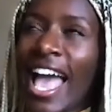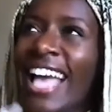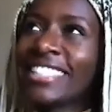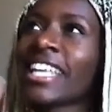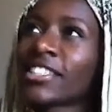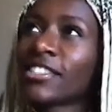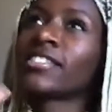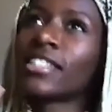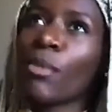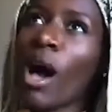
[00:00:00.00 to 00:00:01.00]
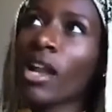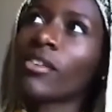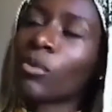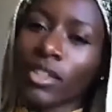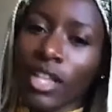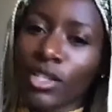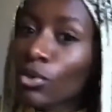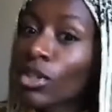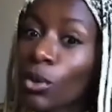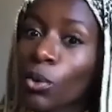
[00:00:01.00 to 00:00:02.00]
like just this body of work that's
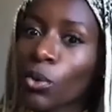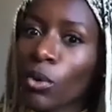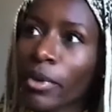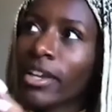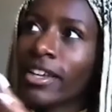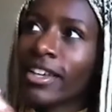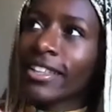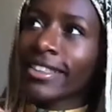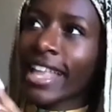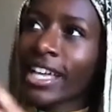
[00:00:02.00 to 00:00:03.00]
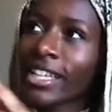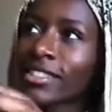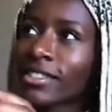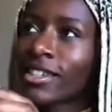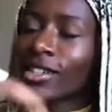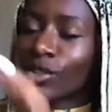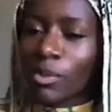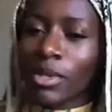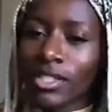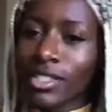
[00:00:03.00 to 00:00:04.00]
really cool, but like to
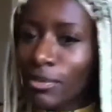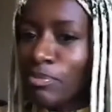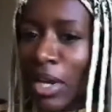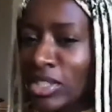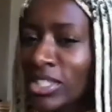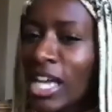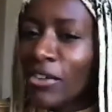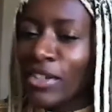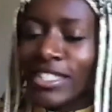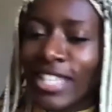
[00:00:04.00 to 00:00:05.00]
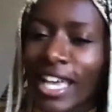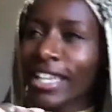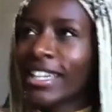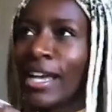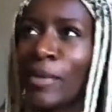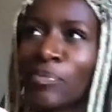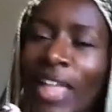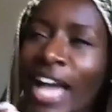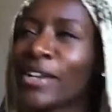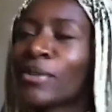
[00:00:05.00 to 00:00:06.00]
attribute it to myself, it's like, I
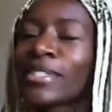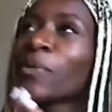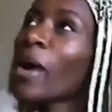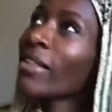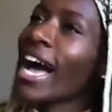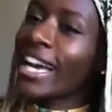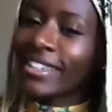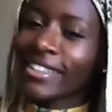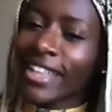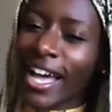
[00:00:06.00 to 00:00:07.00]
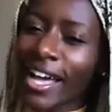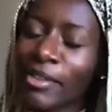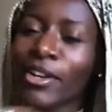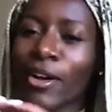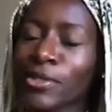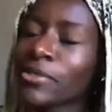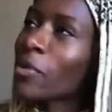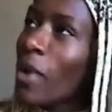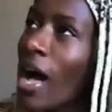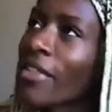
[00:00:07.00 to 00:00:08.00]
don't know, it's like, wow, I did that. And then also like,
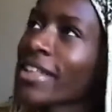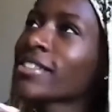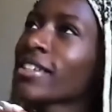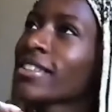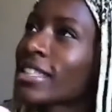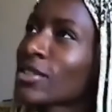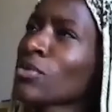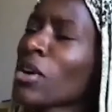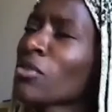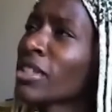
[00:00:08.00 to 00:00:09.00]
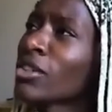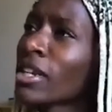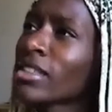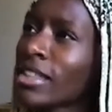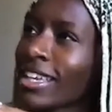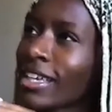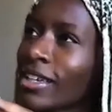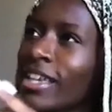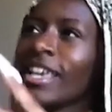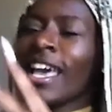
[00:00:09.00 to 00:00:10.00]
wow, that's a really great thing.
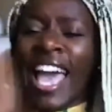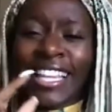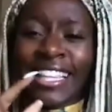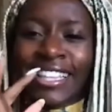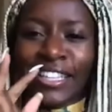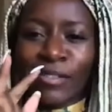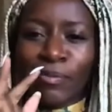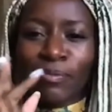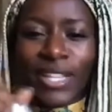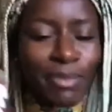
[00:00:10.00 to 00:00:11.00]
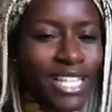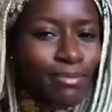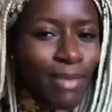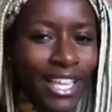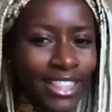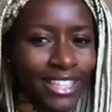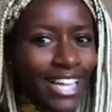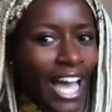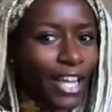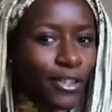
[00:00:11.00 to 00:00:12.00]
And that's my thing. Like
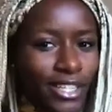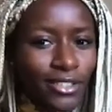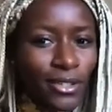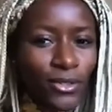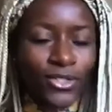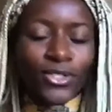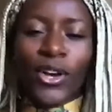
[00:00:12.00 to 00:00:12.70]
I created those. So